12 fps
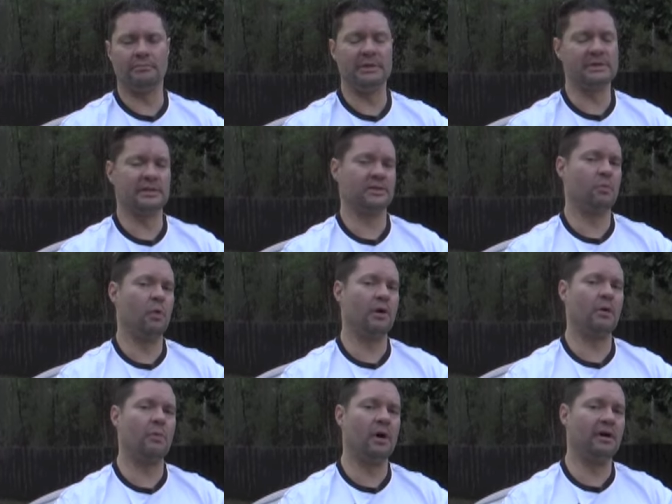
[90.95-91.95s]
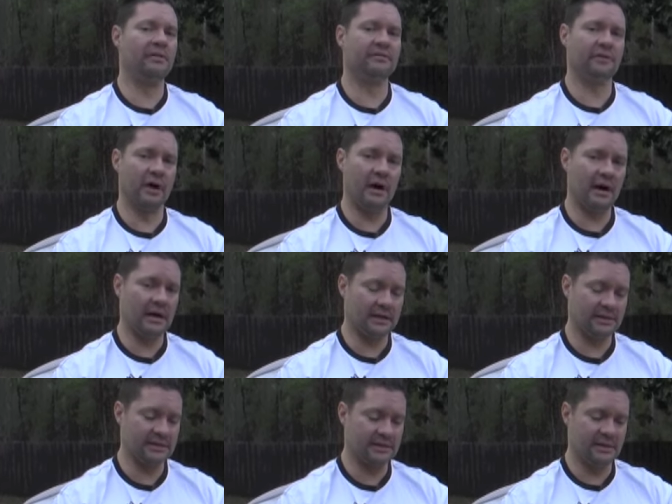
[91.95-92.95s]
business 101 for
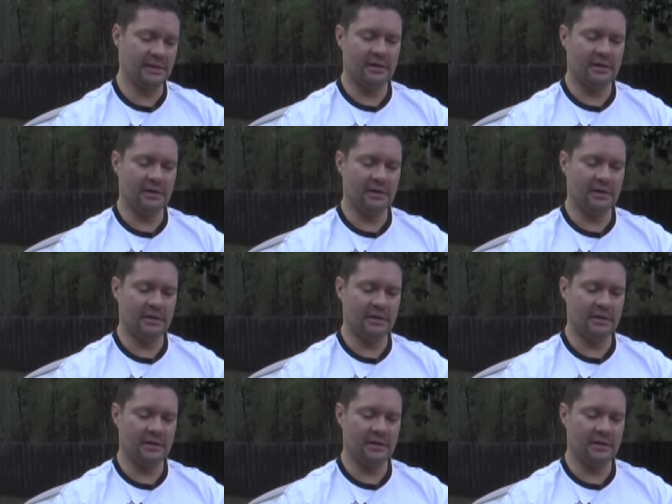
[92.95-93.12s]
us.